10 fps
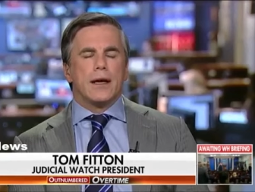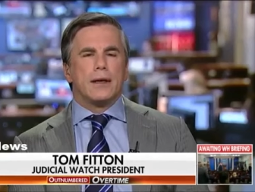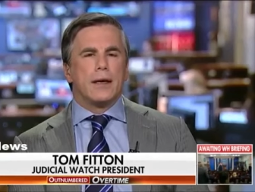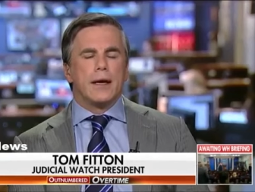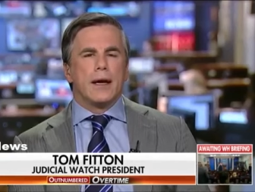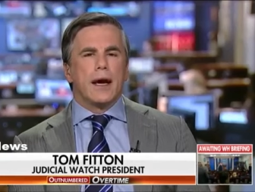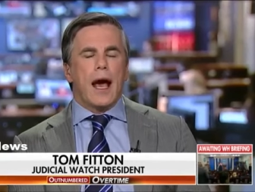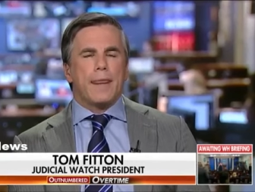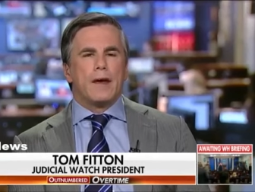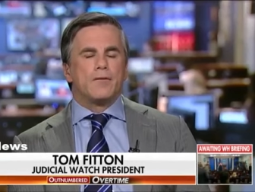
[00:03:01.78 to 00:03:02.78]
And okay.
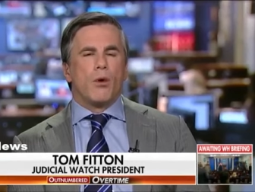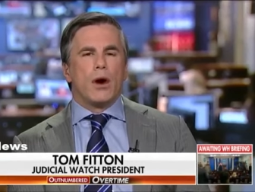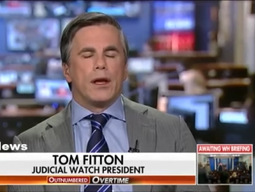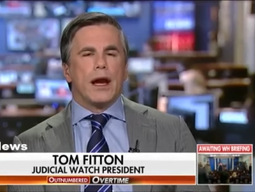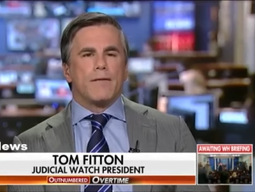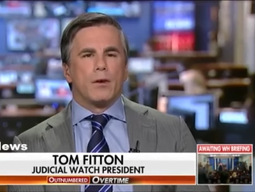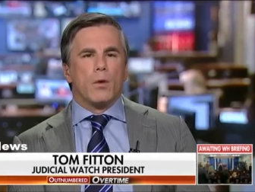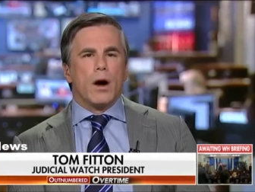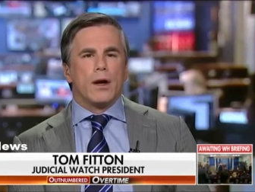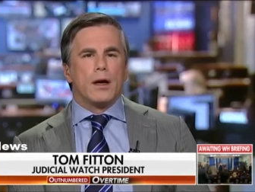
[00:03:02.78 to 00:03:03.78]
at this point, you have to
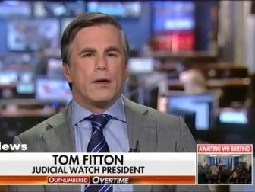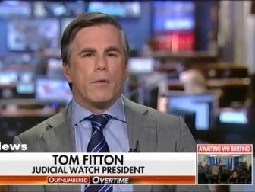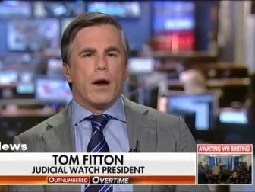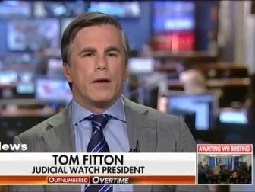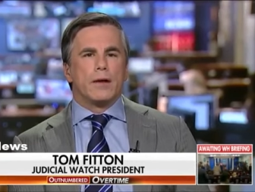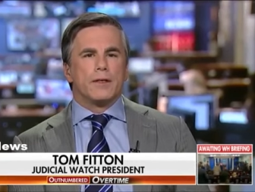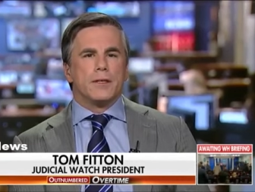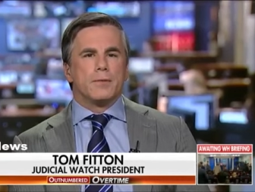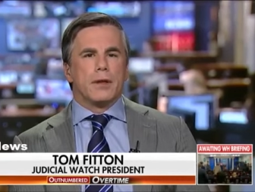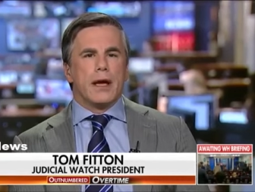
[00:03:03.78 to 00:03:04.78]
wonder whether it's
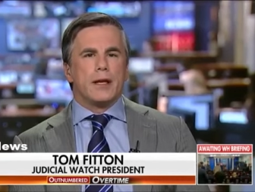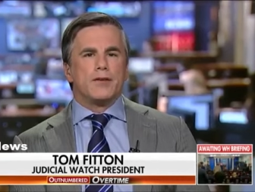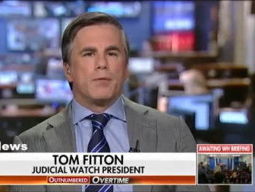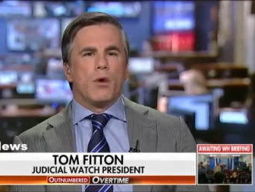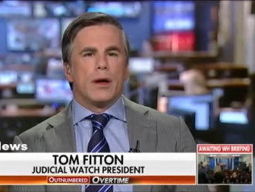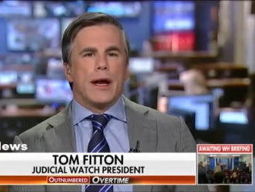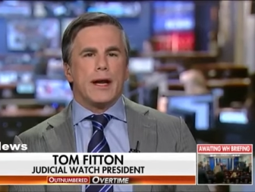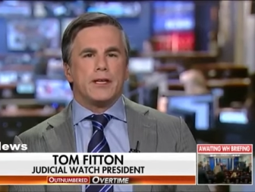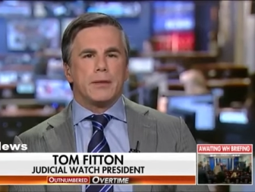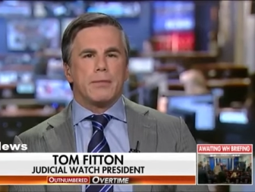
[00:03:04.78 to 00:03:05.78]
just plain
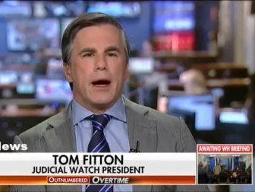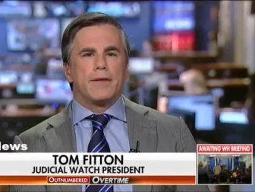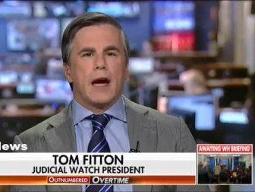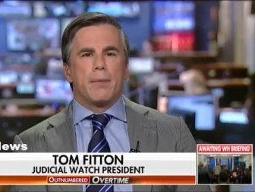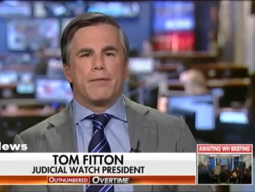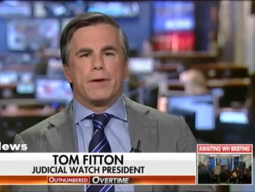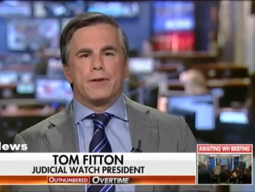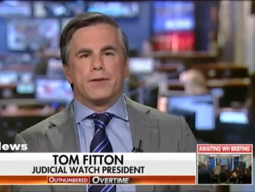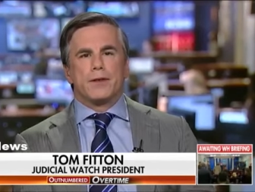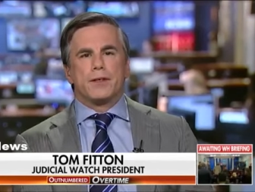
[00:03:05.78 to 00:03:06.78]
insubordination by top
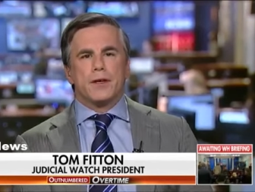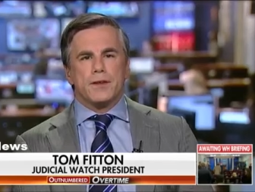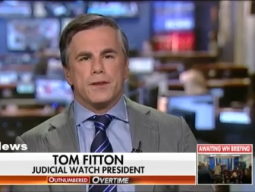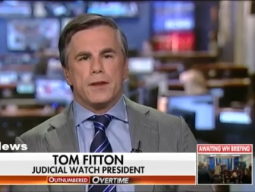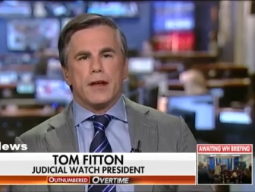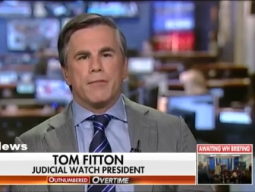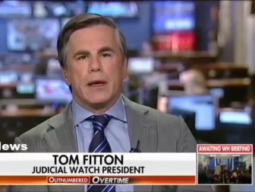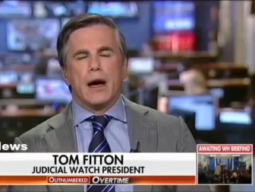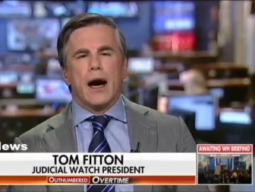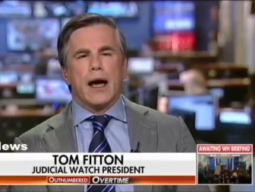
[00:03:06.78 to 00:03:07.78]
officials at Justice and
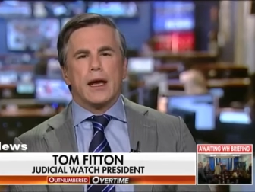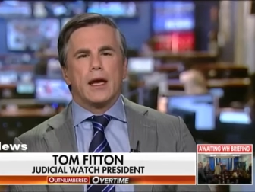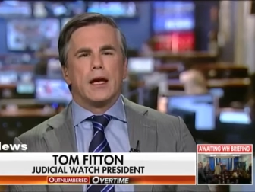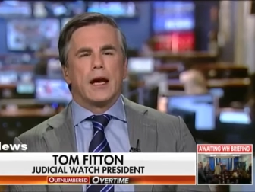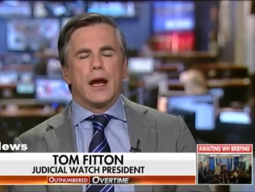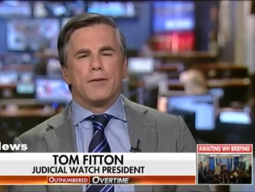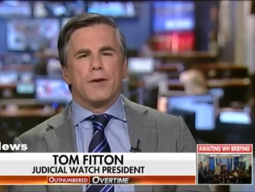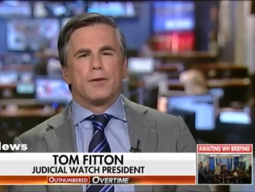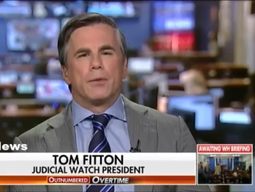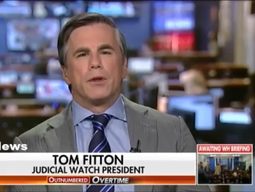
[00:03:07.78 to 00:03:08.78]
FBI in
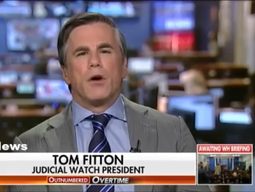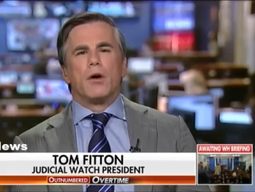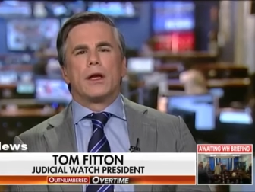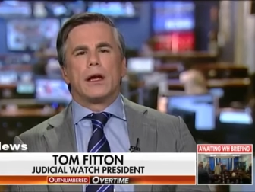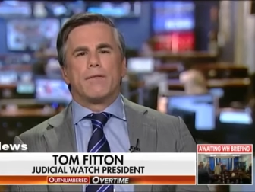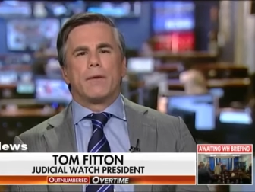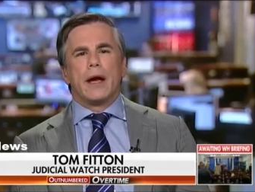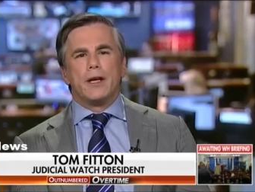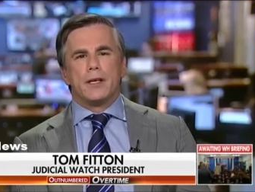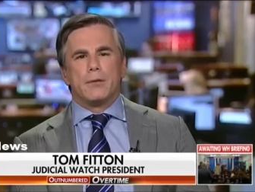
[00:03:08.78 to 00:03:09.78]
terms of withholding
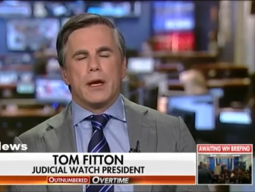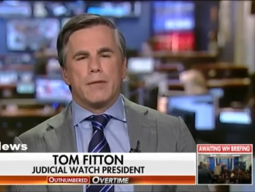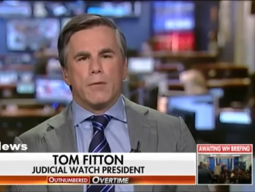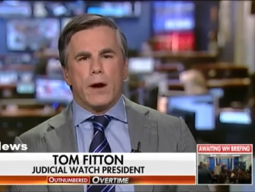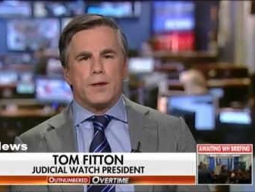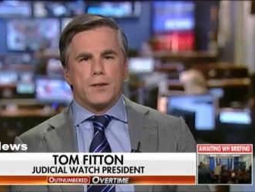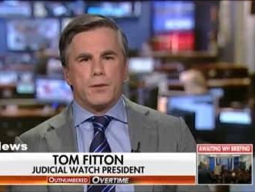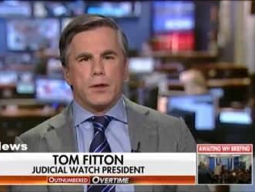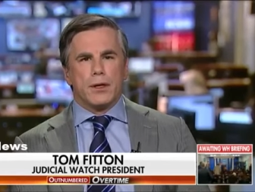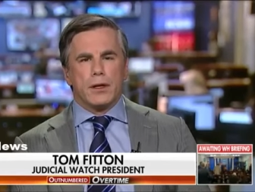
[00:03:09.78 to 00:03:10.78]
information we have a right
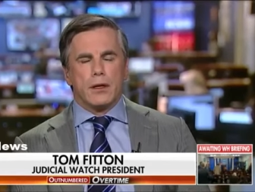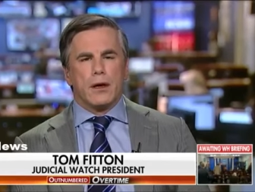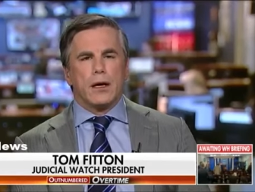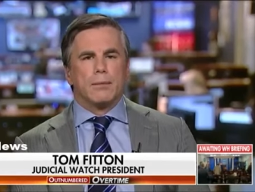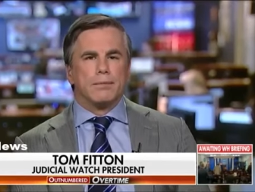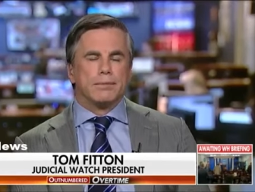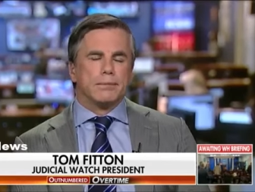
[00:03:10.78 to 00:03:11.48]
to under the law.